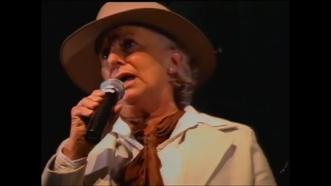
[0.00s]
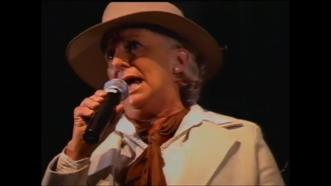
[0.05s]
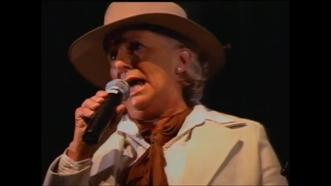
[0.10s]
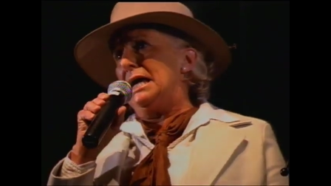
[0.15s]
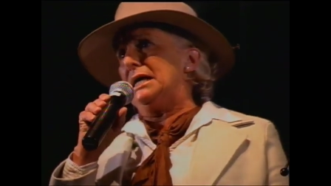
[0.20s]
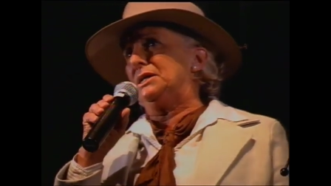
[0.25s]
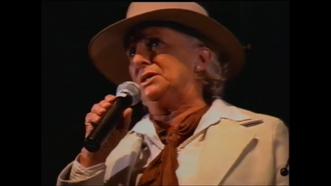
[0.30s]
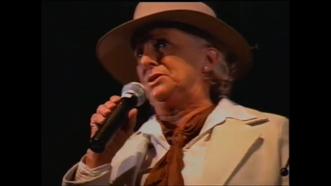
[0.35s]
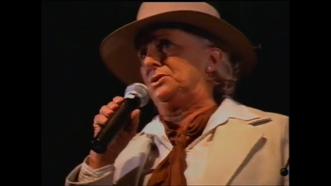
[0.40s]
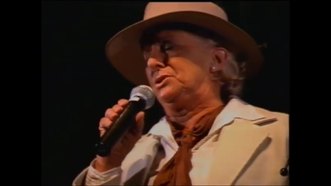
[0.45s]

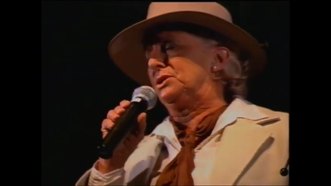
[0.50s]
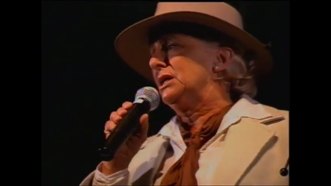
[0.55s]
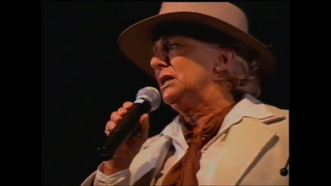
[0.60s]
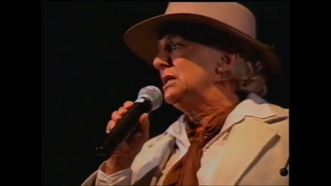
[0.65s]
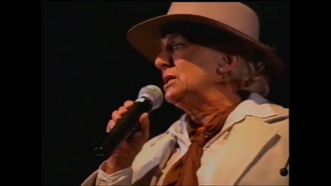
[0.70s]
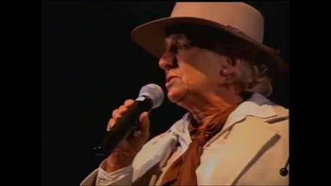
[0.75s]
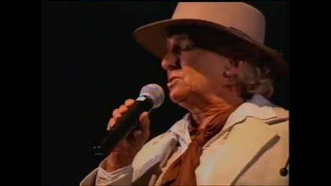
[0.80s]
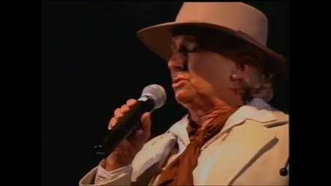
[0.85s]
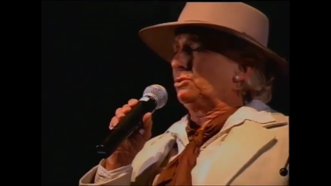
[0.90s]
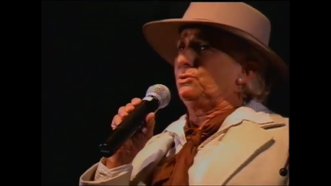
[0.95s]
handed
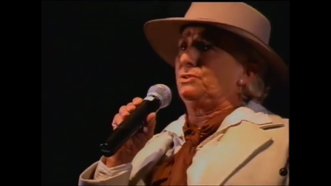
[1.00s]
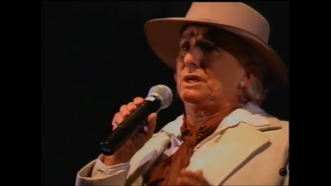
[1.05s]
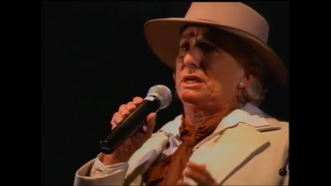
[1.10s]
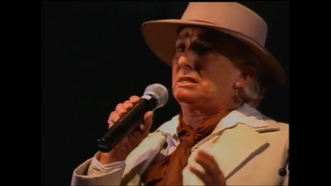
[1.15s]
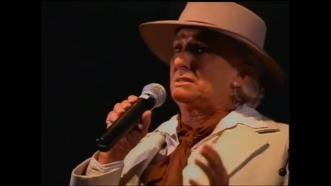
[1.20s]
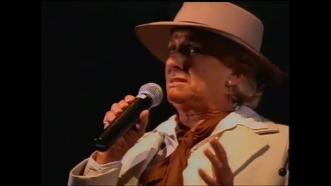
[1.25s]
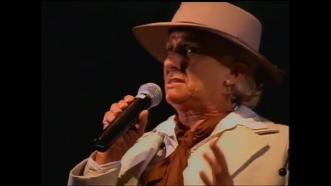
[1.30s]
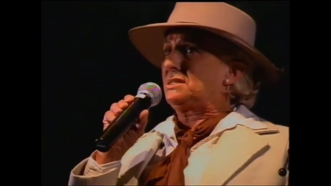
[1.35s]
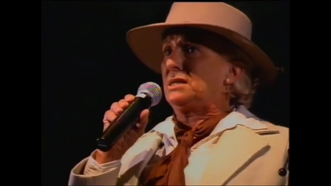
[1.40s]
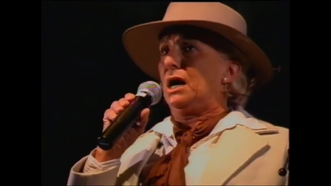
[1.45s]
till
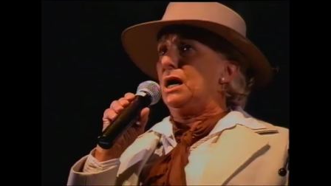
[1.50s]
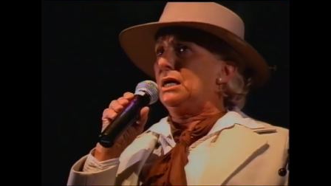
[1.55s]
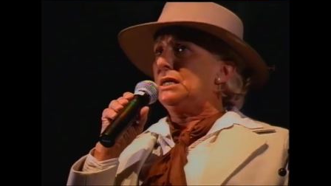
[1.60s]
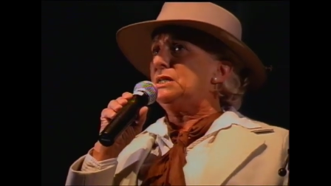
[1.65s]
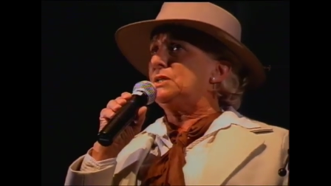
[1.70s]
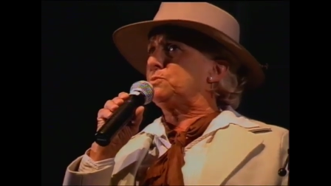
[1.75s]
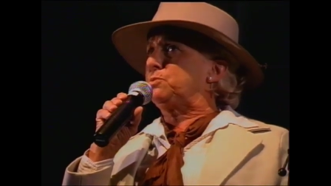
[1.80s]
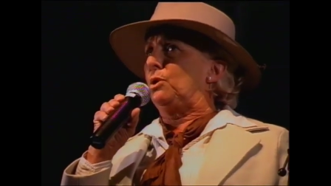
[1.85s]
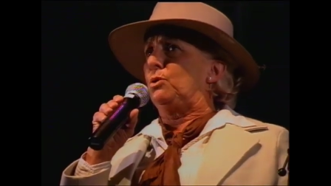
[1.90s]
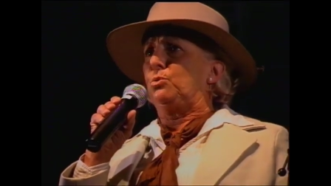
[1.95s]
their
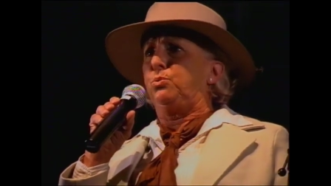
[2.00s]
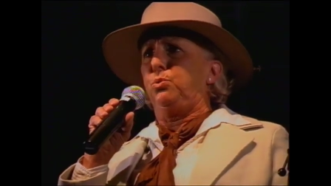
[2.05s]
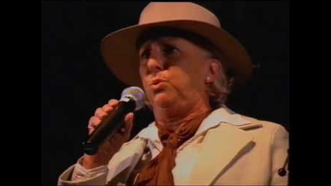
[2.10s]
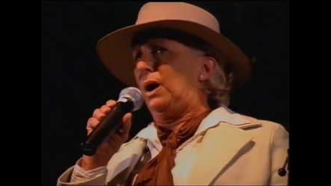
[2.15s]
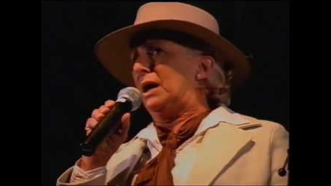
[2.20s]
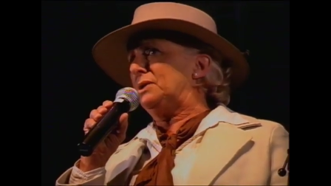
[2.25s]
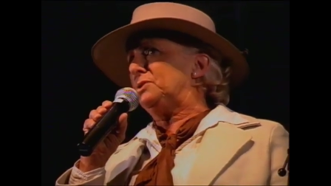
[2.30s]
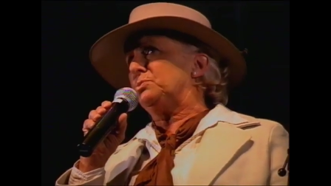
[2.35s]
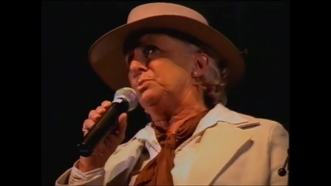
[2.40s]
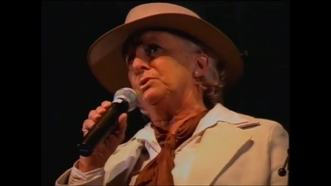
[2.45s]
sides were
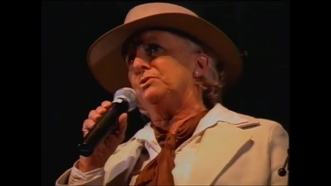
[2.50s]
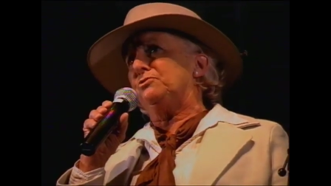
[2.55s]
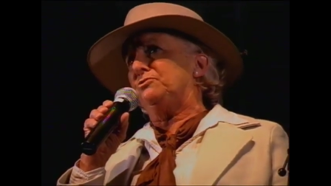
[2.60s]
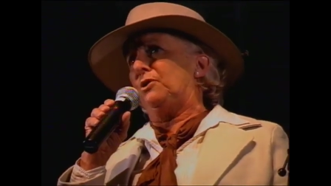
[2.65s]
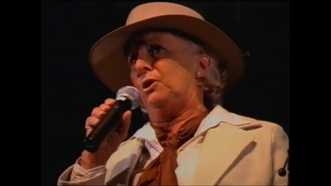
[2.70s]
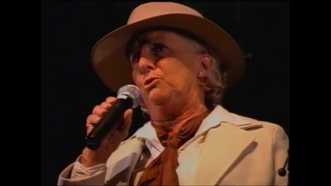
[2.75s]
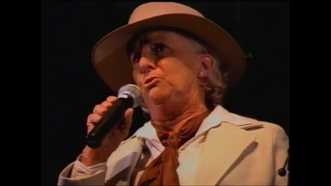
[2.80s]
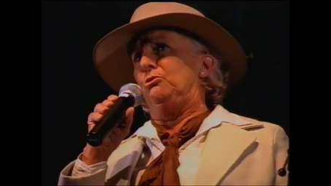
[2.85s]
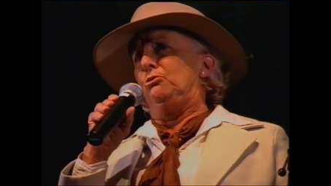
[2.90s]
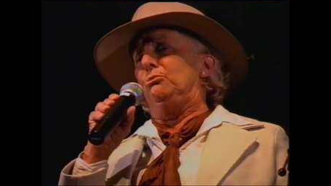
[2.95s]
white with
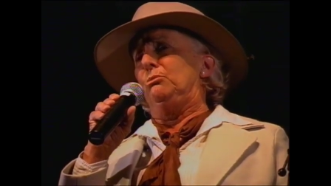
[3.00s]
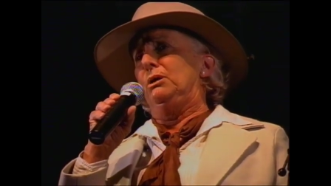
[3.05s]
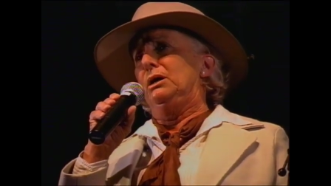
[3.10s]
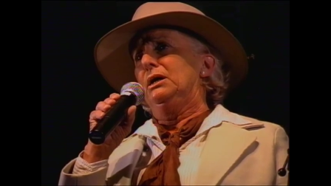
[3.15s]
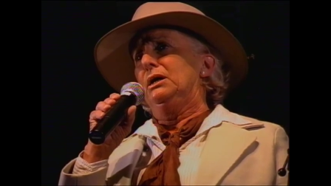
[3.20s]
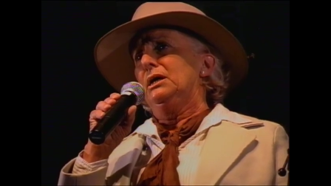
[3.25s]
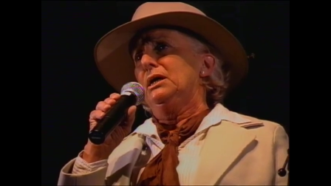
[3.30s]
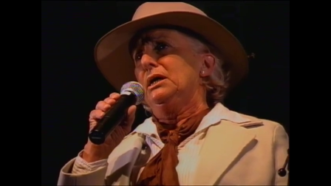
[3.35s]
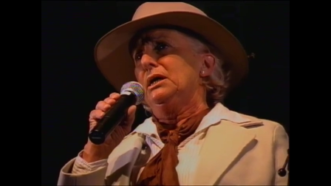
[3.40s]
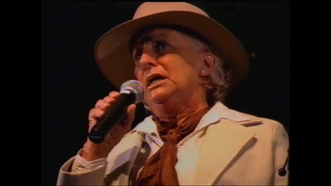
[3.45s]
foam.
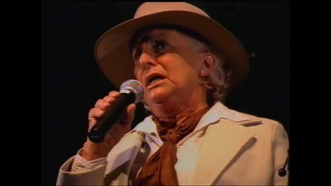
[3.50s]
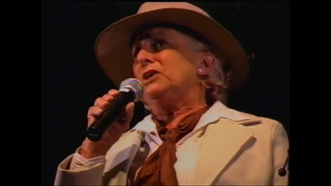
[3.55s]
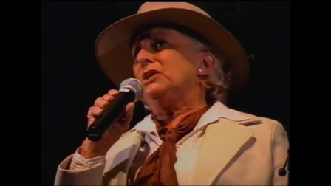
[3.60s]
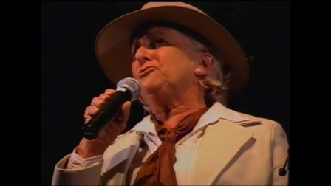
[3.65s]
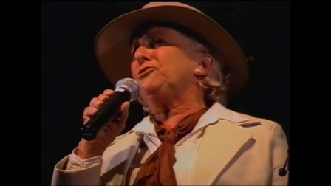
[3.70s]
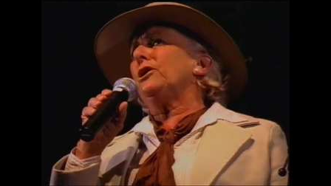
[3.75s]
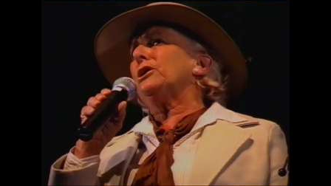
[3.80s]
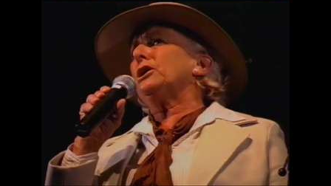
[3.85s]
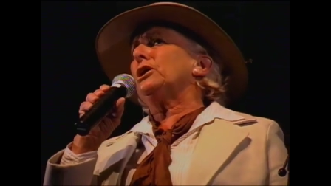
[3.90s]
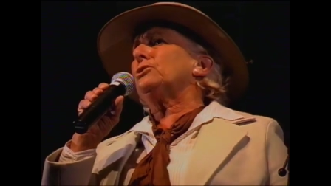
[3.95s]
He
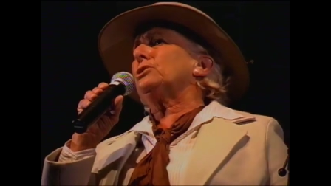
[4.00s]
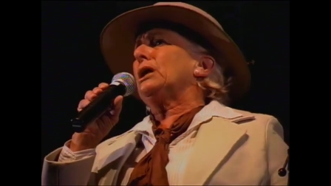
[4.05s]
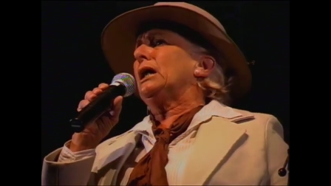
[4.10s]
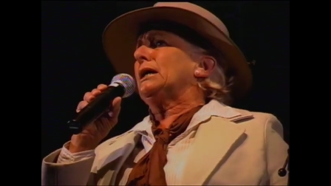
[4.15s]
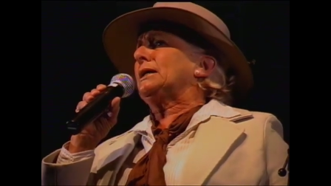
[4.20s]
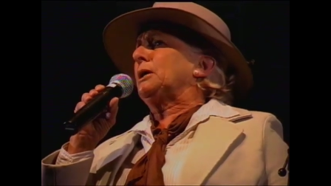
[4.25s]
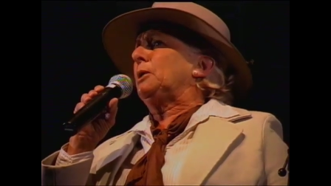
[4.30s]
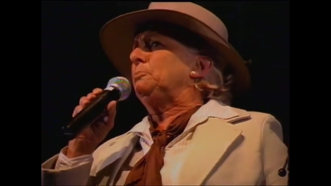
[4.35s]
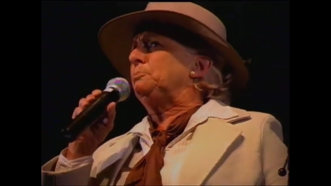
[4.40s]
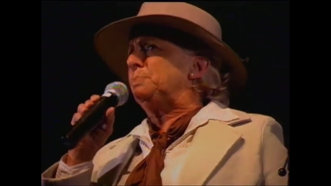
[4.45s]
followed
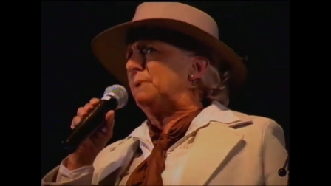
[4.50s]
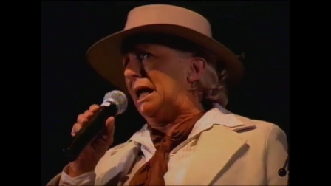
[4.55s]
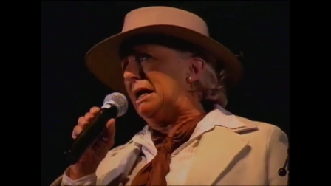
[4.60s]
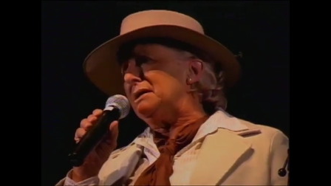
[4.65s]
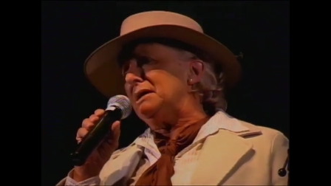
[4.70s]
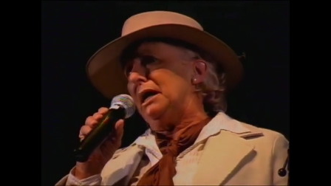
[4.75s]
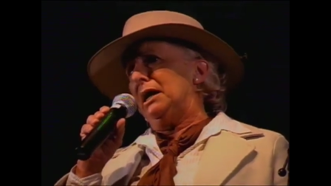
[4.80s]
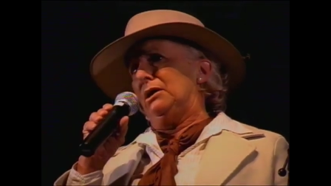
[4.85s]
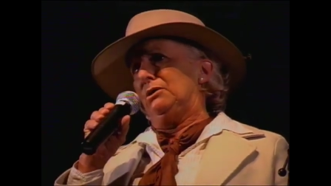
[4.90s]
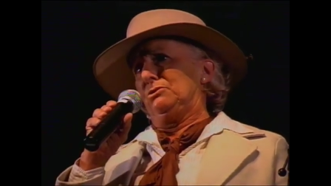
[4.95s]
like a
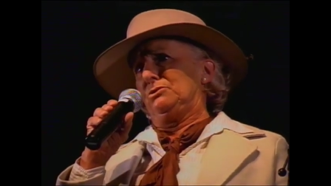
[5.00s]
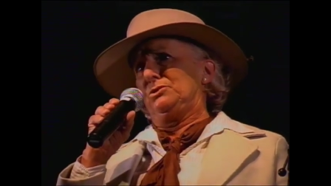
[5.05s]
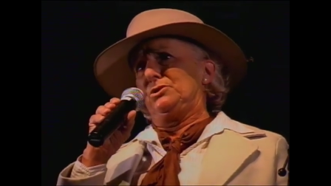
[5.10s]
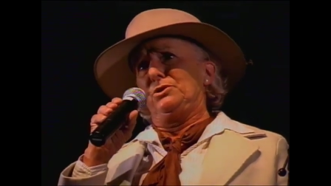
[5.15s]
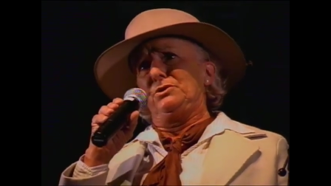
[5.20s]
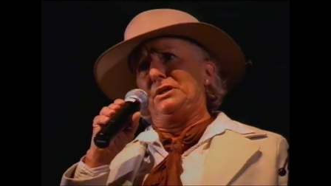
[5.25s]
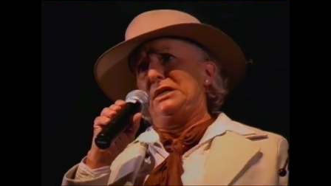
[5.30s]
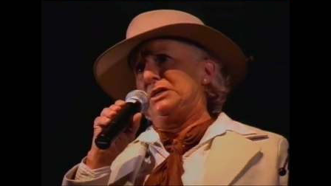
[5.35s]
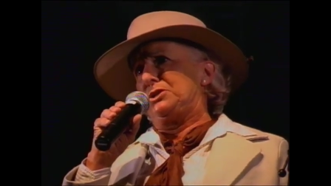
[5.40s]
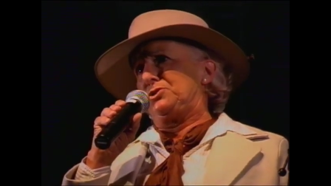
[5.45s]
bloodhound
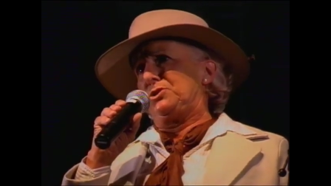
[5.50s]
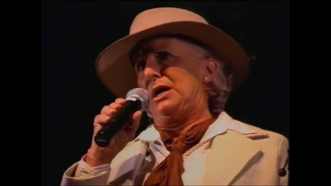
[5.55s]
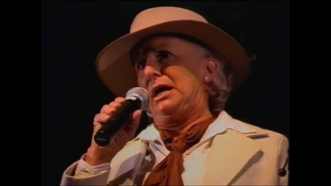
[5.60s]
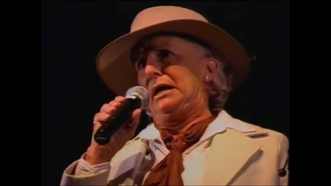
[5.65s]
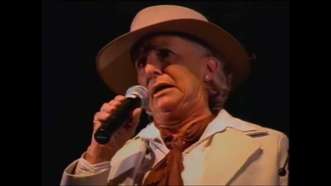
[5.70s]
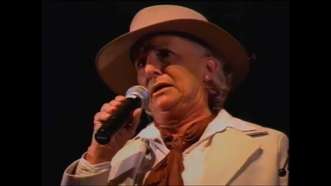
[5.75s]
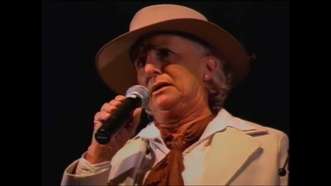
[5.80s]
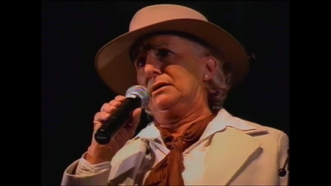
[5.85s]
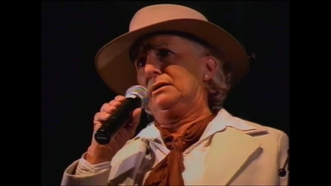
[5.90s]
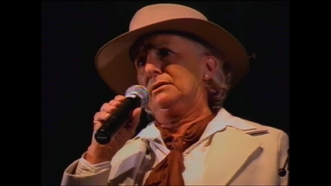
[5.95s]
on their
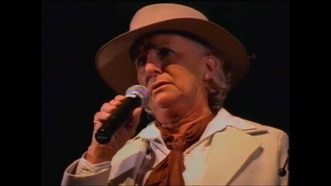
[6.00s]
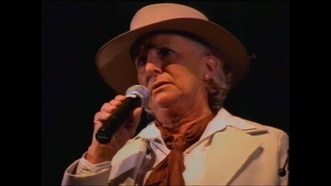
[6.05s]
track,